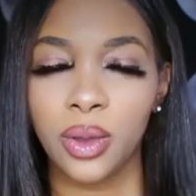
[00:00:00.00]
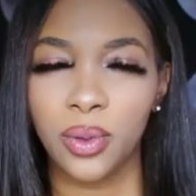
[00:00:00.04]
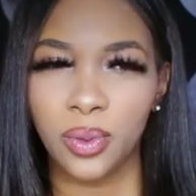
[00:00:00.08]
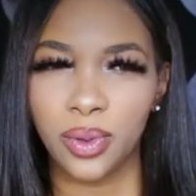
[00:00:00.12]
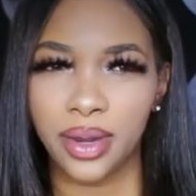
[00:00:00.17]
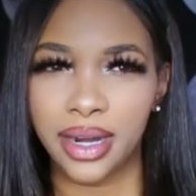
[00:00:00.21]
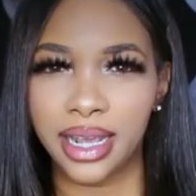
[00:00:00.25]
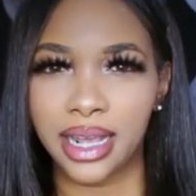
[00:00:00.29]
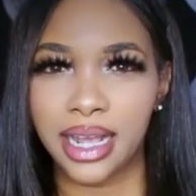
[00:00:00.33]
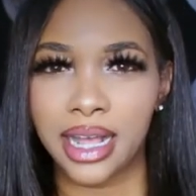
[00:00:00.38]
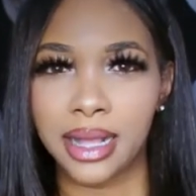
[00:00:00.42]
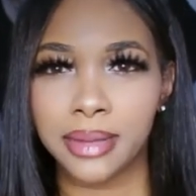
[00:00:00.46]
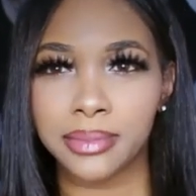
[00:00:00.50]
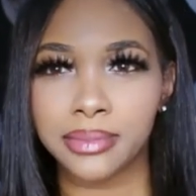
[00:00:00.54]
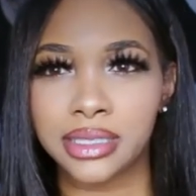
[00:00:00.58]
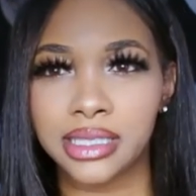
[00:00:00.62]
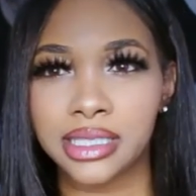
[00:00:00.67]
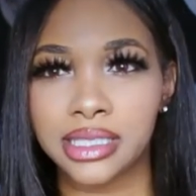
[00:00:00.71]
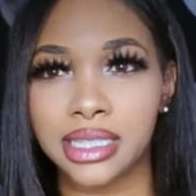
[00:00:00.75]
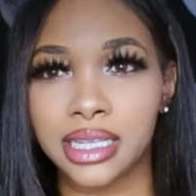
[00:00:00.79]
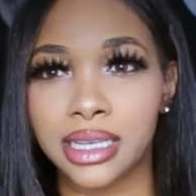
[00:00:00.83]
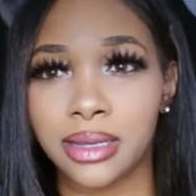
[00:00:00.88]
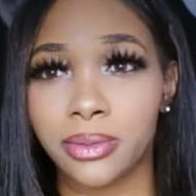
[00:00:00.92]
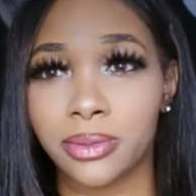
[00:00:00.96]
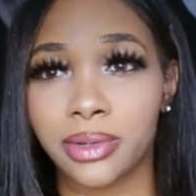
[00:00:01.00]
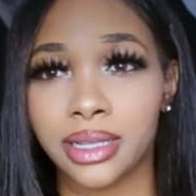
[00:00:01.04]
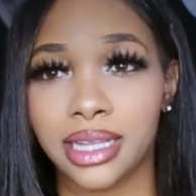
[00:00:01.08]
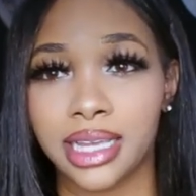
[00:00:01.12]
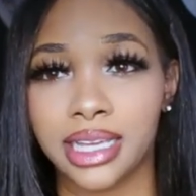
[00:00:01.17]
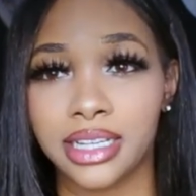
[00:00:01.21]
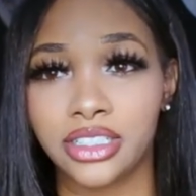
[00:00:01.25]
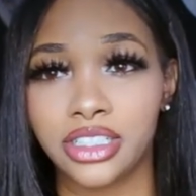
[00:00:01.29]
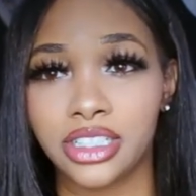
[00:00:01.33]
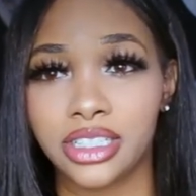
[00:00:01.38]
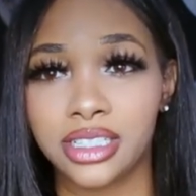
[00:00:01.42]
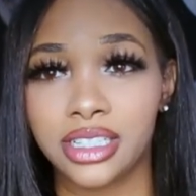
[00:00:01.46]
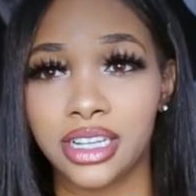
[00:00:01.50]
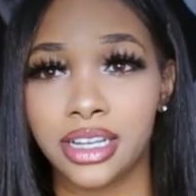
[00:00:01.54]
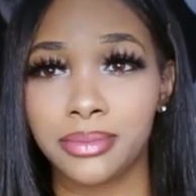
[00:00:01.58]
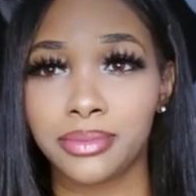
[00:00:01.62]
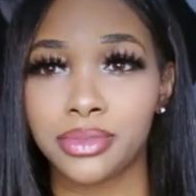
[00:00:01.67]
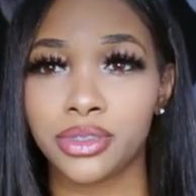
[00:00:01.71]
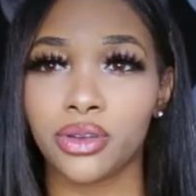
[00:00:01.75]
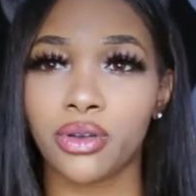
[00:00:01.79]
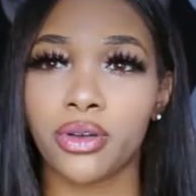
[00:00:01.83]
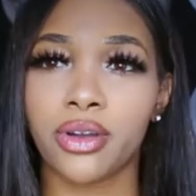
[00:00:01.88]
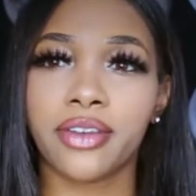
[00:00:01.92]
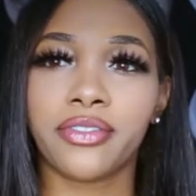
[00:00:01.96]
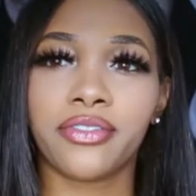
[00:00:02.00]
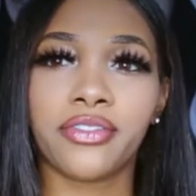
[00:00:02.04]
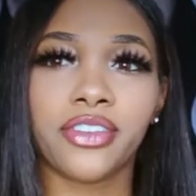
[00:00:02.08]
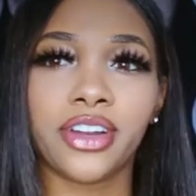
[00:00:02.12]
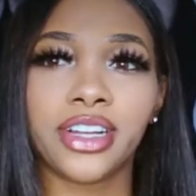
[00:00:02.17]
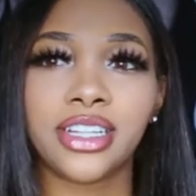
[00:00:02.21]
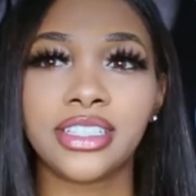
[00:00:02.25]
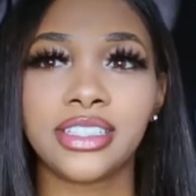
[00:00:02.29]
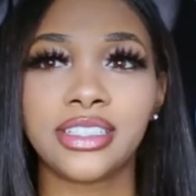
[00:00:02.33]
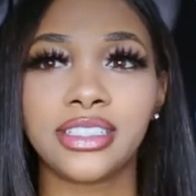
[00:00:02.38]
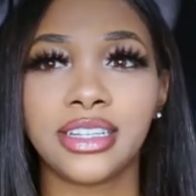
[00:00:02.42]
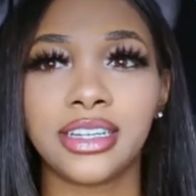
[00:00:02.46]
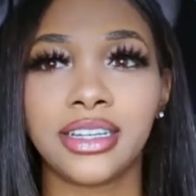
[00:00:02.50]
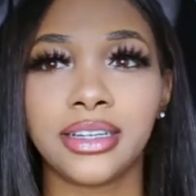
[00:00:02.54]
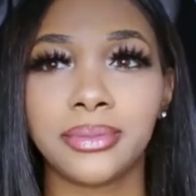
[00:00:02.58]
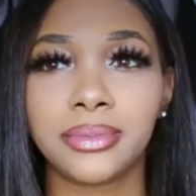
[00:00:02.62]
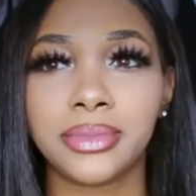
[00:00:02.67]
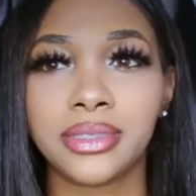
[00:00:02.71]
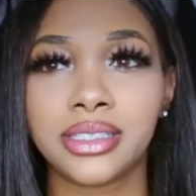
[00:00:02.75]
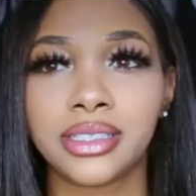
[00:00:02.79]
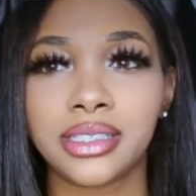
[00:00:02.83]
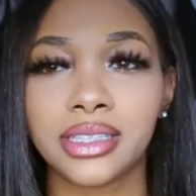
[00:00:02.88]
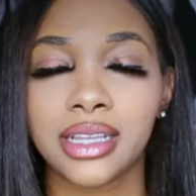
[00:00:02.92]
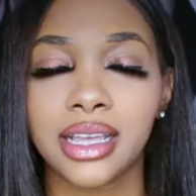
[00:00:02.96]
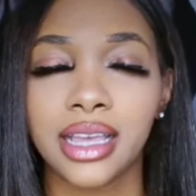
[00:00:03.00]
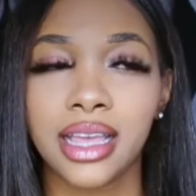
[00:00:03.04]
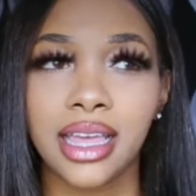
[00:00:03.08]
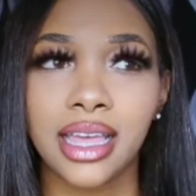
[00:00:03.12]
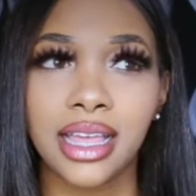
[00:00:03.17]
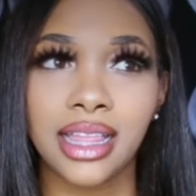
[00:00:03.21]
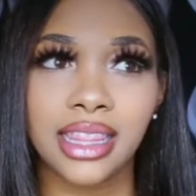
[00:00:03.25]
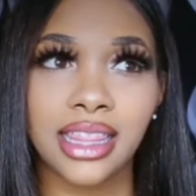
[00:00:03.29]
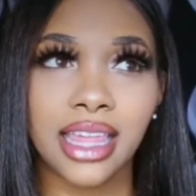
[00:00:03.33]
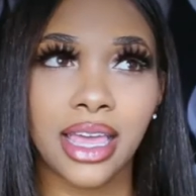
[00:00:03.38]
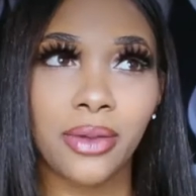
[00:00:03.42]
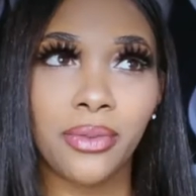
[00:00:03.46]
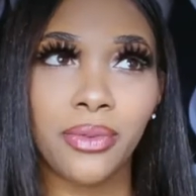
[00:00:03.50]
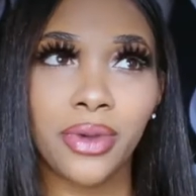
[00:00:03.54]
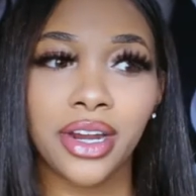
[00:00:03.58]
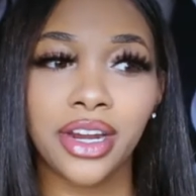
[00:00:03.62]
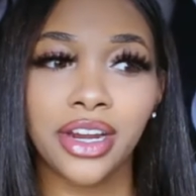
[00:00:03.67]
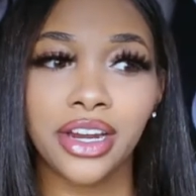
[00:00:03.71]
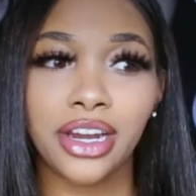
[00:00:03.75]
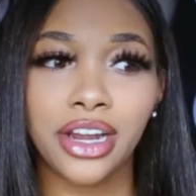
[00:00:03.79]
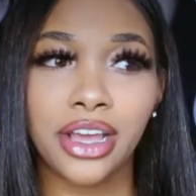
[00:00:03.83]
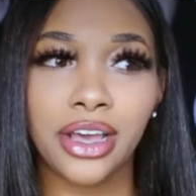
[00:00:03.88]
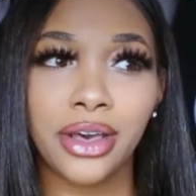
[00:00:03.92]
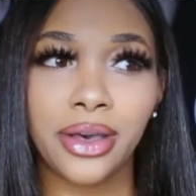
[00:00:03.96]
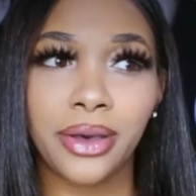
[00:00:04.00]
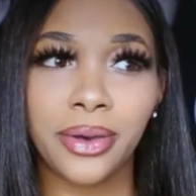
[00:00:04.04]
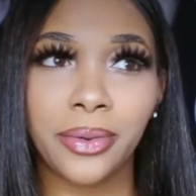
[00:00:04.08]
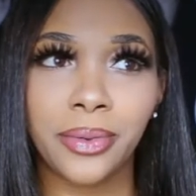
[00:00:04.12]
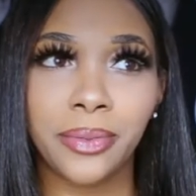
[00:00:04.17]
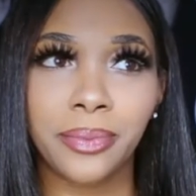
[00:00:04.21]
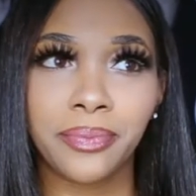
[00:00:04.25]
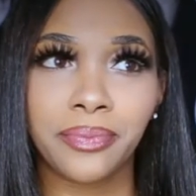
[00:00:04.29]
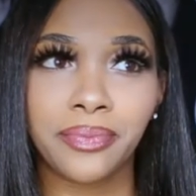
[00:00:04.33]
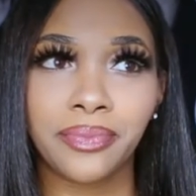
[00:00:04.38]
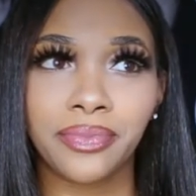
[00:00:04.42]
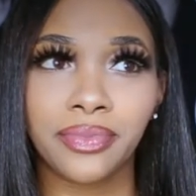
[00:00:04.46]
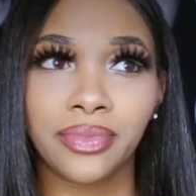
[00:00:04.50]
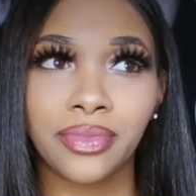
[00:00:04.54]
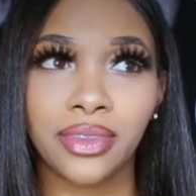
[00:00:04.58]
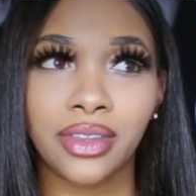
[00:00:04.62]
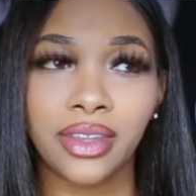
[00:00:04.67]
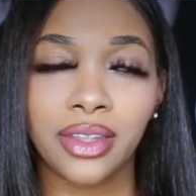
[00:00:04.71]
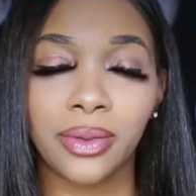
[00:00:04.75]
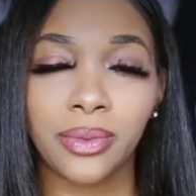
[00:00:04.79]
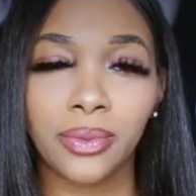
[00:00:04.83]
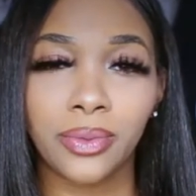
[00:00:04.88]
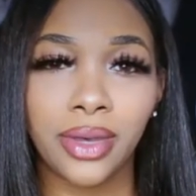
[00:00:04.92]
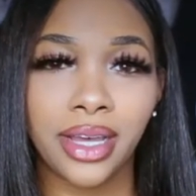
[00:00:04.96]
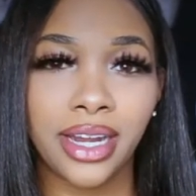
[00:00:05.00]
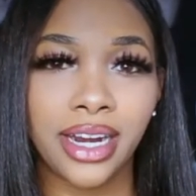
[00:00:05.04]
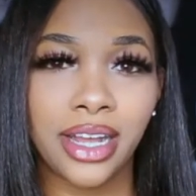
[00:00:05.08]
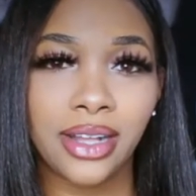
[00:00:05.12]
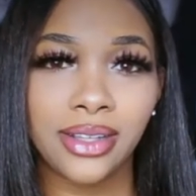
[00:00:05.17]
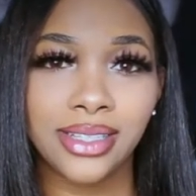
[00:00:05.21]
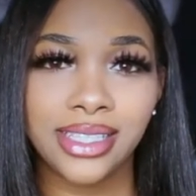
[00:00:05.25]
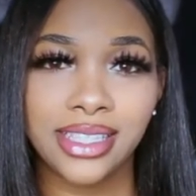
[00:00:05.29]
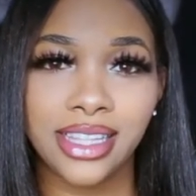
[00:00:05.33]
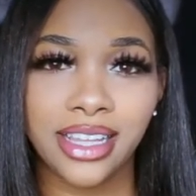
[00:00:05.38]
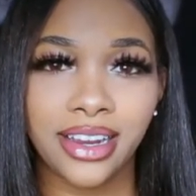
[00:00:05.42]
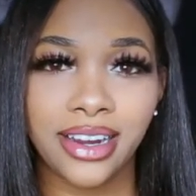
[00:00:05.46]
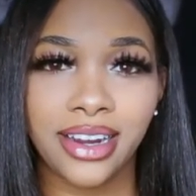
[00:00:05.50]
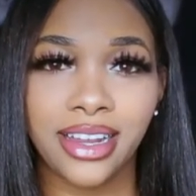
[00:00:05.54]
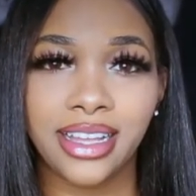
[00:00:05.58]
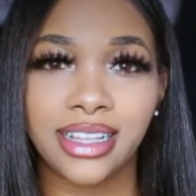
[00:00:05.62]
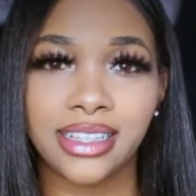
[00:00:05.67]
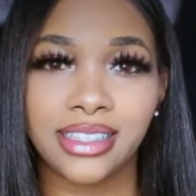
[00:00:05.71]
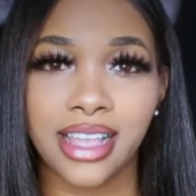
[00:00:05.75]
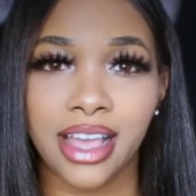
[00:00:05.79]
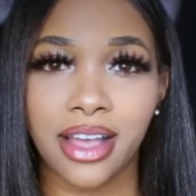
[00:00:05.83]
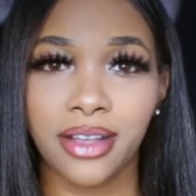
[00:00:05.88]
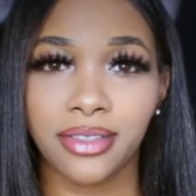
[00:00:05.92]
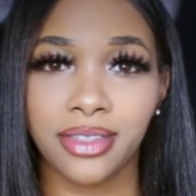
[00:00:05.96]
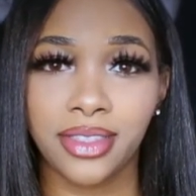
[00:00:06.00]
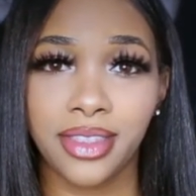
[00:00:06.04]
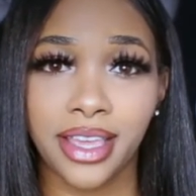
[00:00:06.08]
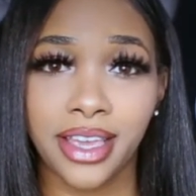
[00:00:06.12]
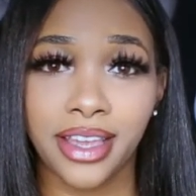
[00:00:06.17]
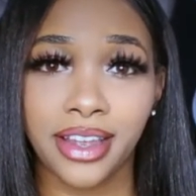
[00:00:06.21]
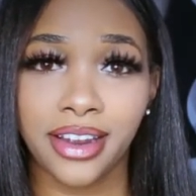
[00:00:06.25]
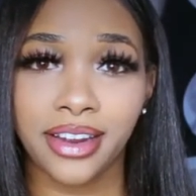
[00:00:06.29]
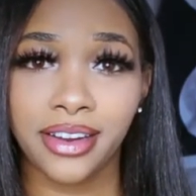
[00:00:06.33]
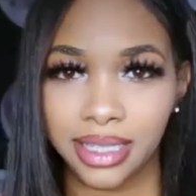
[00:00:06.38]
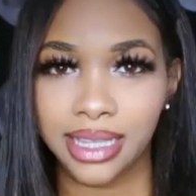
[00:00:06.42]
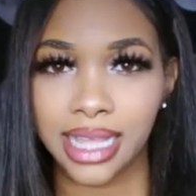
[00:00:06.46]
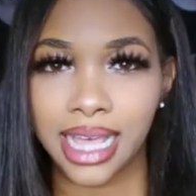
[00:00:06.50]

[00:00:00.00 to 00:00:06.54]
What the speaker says: When it comes to relationships or friendships, they want to know what else there is out there.